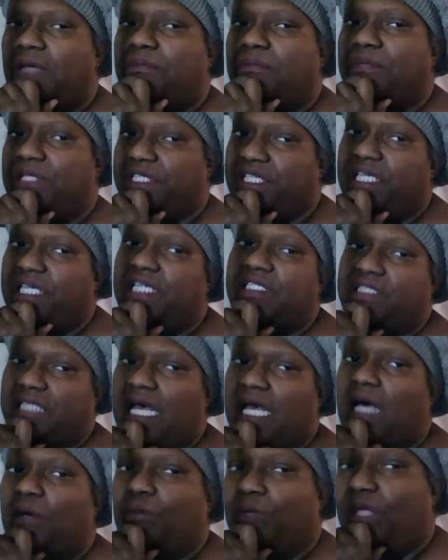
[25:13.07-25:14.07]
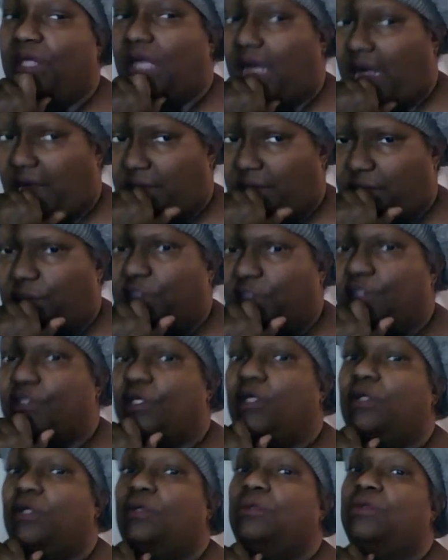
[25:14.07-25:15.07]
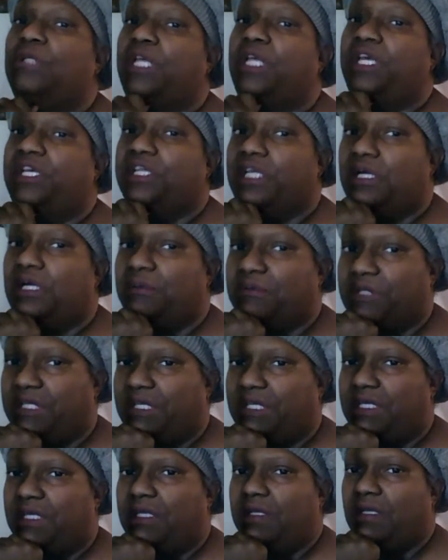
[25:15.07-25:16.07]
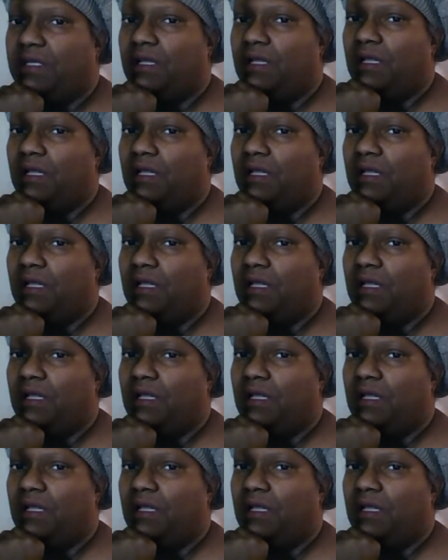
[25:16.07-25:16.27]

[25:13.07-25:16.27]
But yes, I will. I would go and get